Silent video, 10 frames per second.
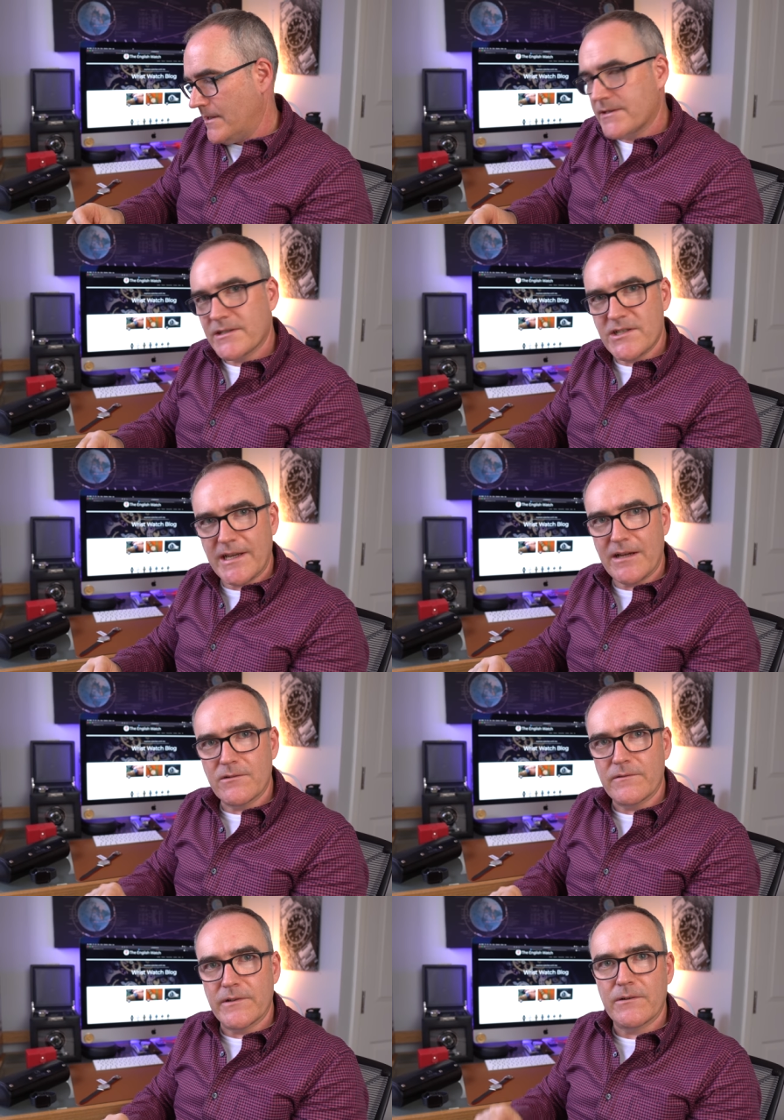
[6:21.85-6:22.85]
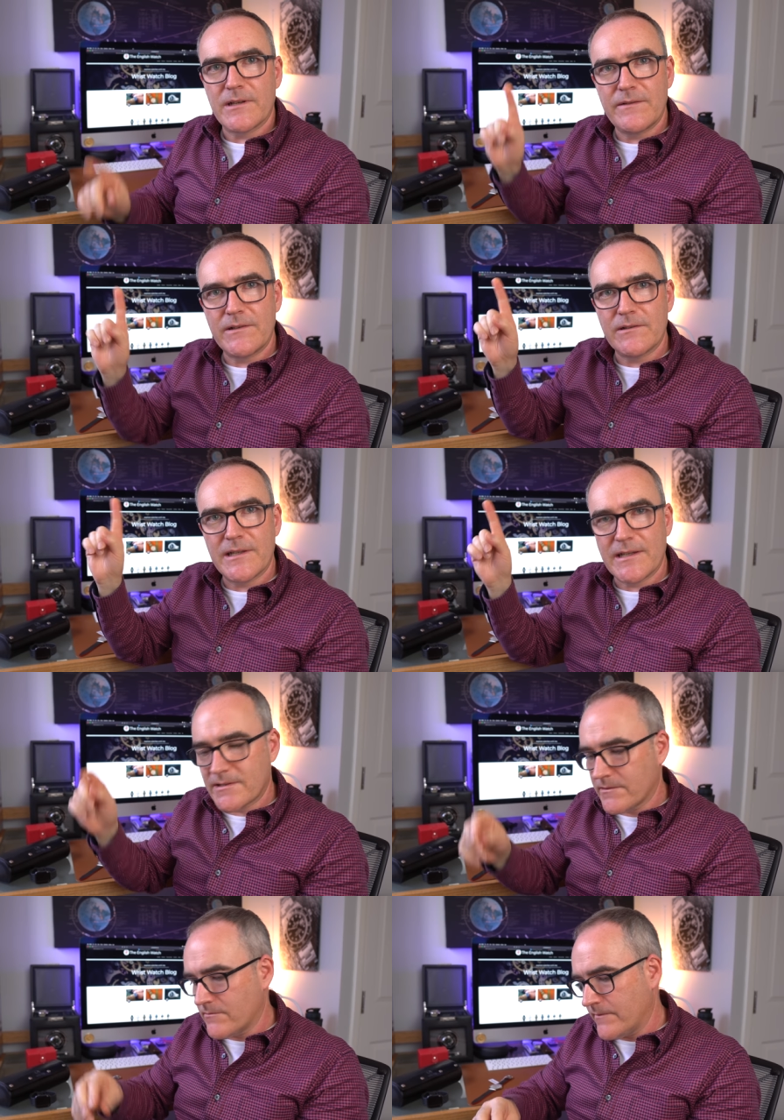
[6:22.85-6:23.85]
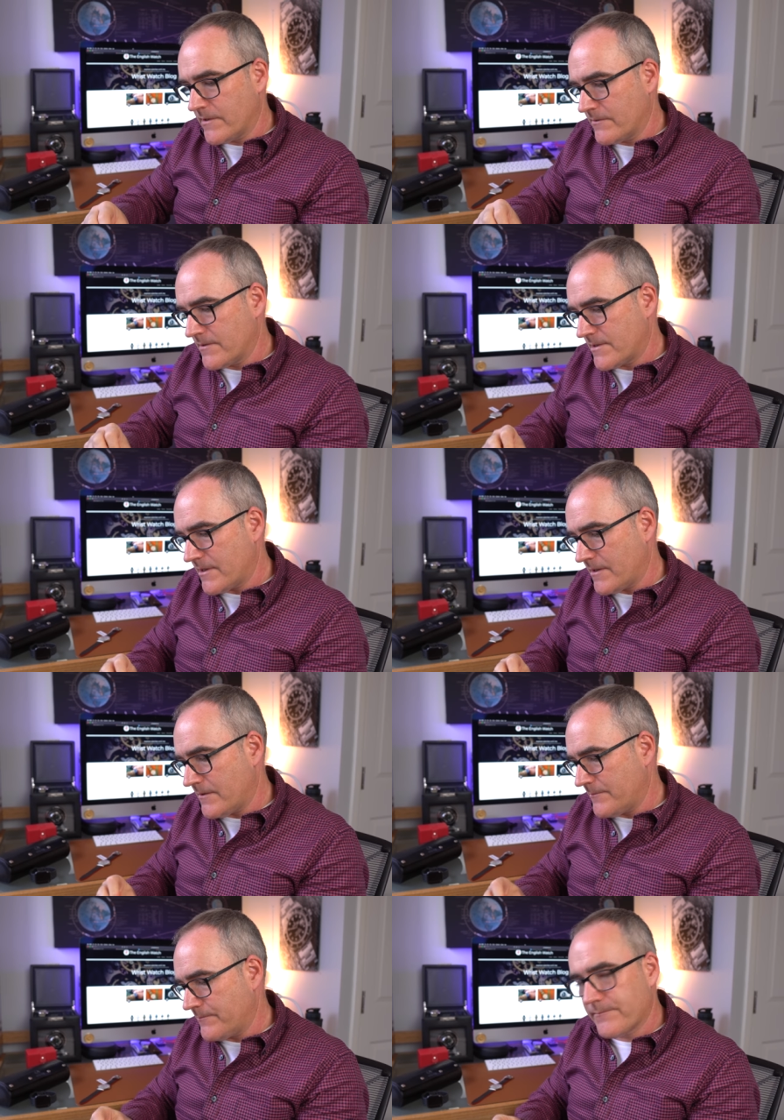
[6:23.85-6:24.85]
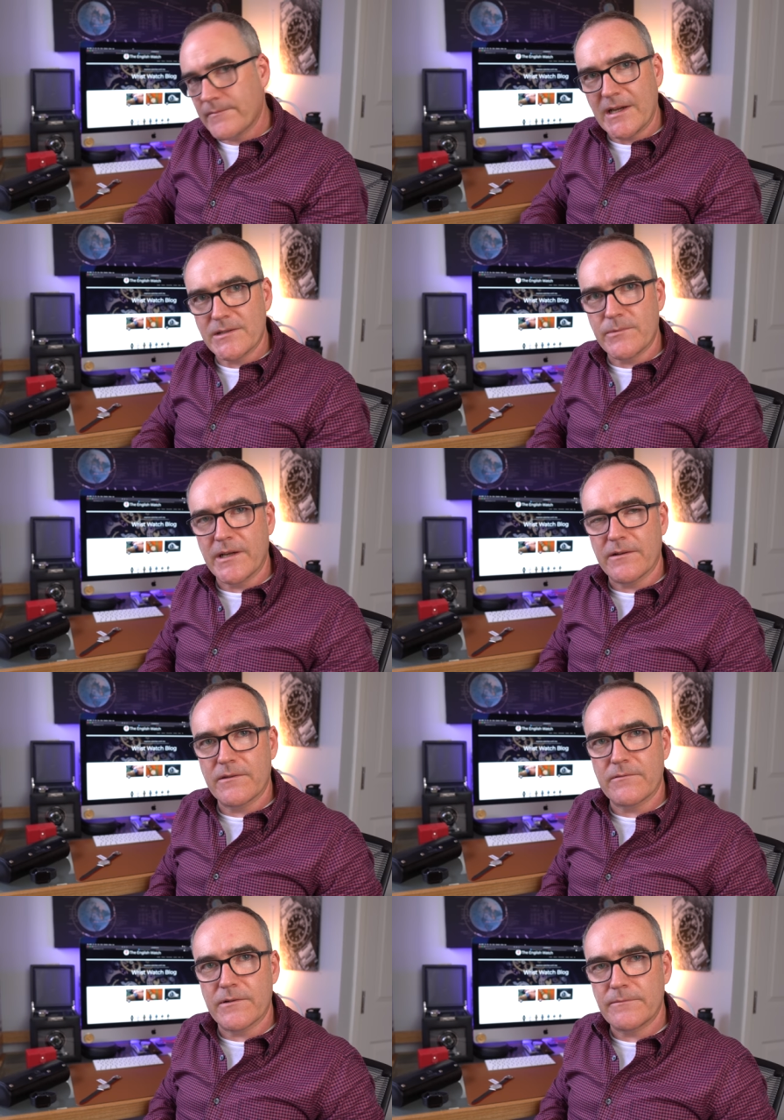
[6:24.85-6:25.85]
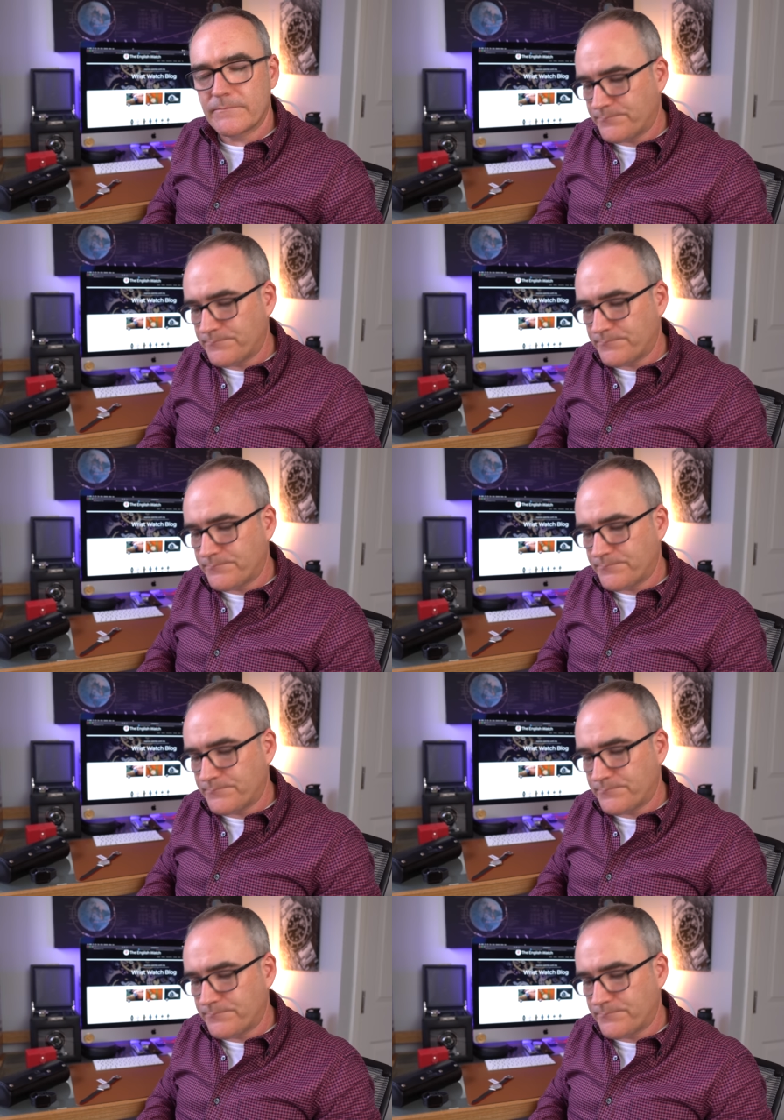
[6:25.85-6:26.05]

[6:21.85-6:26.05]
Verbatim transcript: So check out the review. I'll leave little links to the reviews um, as we go through.